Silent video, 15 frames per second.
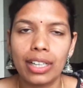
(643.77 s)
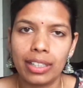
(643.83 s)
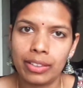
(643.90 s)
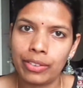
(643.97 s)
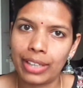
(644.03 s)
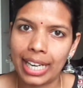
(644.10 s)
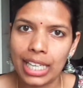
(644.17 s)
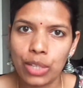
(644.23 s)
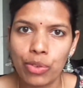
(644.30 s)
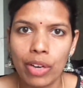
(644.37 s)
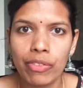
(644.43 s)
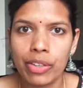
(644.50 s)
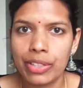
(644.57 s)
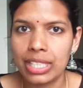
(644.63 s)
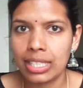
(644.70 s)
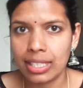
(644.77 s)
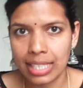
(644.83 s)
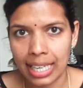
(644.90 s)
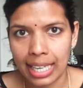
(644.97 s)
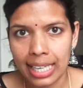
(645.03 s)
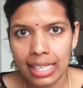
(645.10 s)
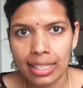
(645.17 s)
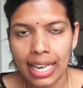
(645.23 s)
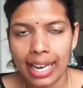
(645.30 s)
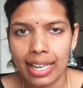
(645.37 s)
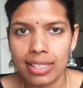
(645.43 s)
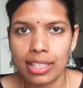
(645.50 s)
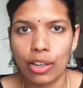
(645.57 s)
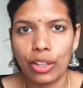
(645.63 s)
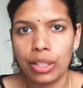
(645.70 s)
Right where we were staying, like I
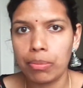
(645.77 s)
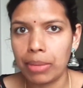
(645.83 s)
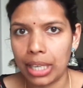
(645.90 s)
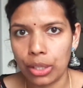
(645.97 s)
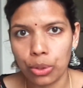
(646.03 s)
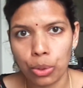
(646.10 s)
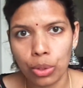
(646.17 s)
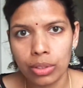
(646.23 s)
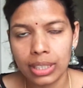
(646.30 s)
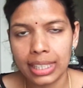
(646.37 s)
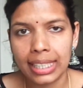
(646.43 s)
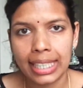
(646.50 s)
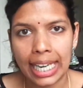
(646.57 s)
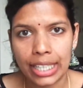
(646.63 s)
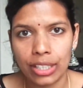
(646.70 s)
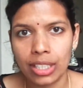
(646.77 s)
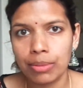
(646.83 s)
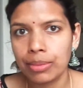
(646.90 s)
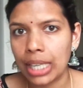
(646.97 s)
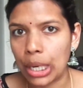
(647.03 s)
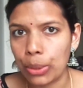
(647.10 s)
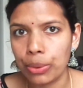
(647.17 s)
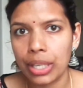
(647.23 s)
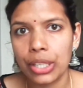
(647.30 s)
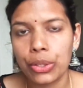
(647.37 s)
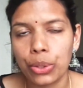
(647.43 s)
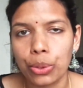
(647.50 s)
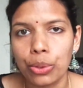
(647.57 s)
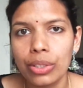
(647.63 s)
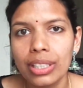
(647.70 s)
said, on the main road, the Candle Kalungate
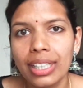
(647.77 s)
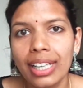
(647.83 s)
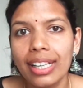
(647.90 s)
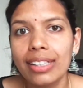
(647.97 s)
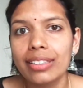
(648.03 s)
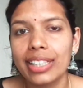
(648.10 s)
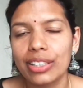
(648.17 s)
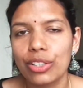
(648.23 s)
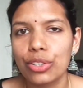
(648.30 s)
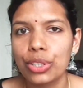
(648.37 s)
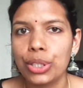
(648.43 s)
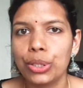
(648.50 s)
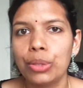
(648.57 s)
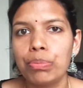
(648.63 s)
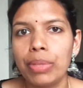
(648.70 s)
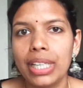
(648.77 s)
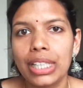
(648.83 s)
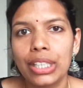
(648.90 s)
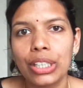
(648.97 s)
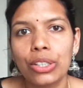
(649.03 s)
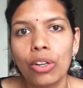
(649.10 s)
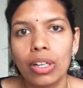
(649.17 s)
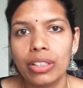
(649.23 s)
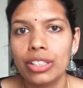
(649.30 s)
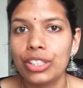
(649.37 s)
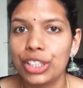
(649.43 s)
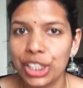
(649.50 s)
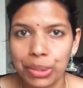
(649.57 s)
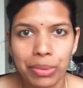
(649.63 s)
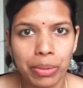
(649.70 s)
Road, there's this cute bakery called the
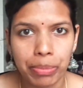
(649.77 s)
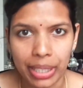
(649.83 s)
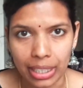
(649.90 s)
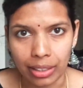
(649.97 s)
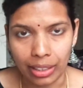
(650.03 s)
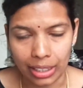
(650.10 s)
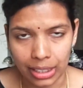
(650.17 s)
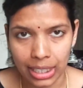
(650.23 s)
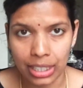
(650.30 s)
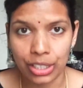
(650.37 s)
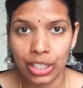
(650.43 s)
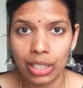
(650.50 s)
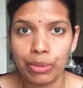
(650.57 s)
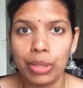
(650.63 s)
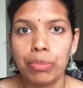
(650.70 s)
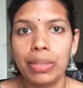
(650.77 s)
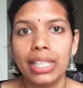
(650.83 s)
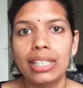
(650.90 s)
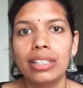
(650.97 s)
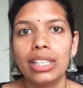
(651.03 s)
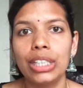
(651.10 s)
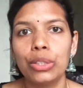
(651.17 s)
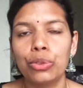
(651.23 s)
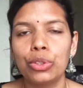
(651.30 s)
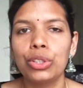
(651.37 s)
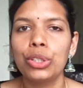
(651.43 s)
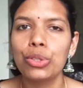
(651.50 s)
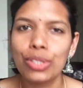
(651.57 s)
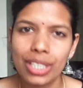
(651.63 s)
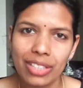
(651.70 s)
German Bakery. The German Bakery, you would
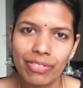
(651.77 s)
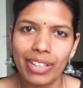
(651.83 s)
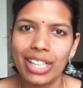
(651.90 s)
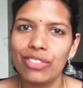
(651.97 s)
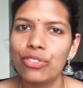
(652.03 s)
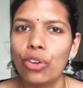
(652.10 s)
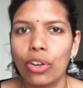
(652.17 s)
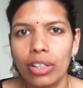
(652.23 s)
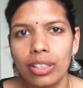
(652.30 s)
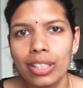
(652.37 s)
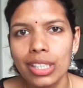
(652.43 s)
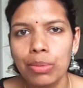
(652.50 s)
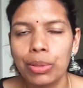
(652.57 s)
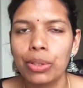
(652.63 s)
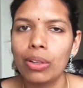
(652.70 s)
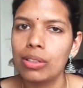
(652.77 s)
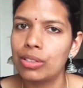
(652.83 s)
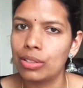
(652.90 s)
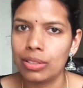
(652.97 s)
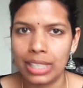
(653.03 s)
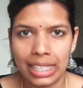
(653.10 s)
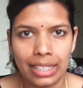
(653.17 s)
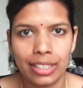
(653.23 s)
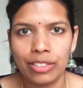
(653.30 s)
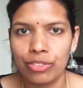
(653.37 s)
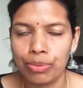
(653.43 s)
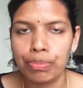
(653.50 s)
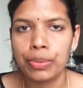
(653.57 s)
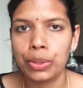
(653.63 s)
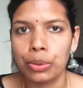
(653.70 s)
usually find foreigners but also Indian
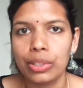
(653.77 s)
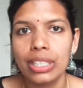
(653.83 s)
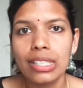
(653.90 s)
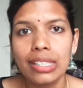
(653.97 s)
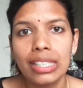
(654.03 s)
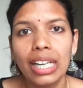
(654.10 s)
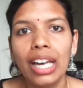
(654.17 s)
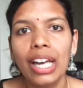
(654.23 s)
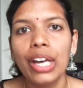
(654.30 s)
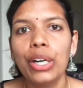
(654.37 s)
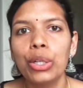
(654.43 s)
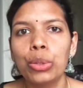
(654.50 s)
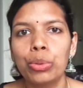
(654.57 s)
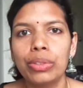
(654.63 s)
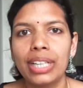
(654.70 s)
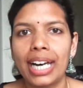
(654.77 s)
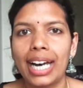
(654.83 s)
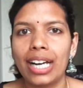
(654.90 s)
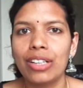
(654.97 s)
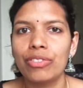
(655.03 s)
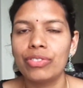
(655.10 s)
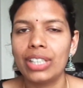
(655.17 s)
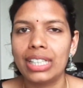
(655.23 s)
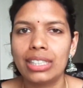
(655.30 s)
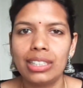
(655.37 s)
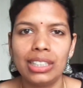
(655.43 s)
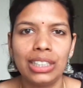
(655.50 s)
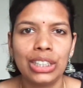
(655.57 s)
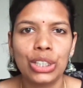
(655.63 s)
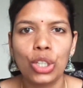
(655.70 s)
tourists who would have their
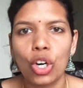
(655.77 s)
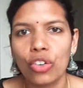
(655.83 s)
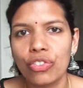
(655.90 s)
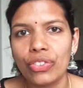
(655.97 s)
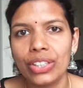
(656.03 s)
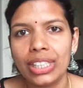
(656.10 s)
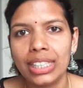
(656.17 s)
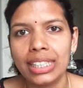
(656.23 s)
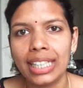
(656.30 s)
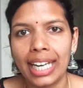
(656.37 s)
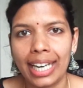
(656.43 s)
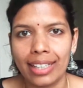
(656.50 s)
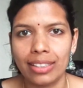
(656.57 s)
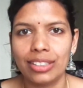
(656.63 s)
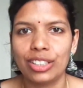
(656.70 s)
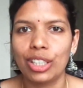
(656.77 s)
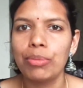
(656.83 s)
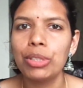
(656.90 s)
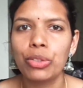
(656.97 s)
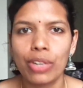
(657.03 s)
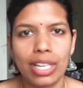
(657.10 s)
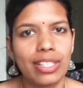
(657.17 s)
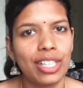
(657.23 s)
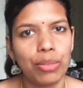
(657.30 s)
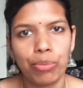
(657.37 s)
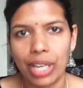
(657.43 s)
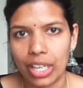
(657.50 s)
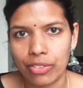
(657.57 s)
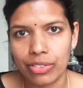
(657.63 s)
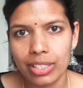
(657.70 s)
tea, coffee and some interesting
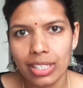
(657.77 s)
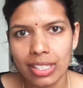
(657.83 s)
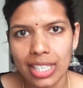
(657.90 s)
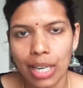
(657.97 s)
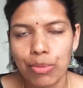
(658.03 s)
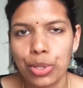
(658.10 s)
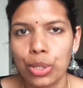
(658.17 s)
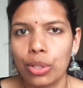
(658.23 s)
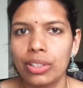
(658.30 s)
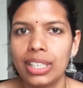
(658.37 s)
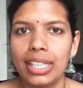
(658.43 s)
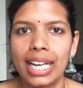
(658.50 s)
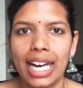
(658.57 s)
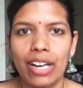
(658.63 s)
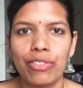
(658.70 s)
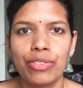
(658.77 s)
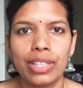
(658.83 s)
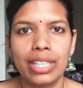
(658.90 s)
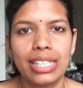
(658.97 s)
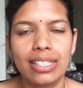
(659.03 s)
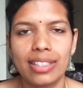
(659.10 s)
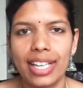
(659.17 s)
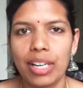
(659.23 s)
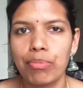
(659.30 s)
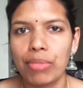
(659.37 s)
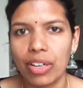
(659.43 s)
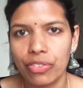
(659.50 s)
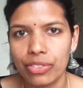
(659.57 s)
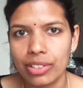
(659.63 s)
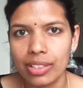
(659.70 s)
breakfast. I'm sure they have things like
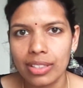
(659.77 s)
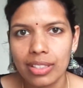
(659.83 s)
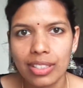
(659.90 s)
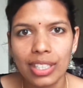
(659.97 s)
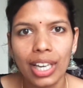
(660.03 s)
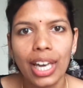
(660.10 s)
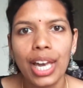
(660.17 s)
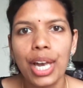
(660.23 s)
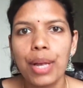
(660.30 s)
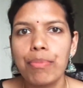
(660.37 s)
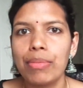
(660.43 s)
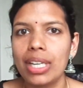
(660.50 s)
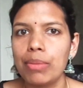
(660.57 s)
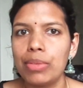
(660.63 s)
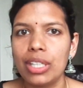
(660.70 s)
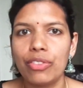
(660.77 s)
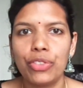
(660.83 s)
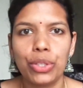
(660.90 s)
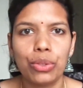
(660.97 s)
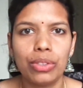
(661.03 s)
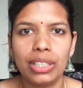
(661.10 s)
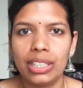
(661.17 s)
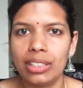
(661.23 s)
muffins, maybe if you need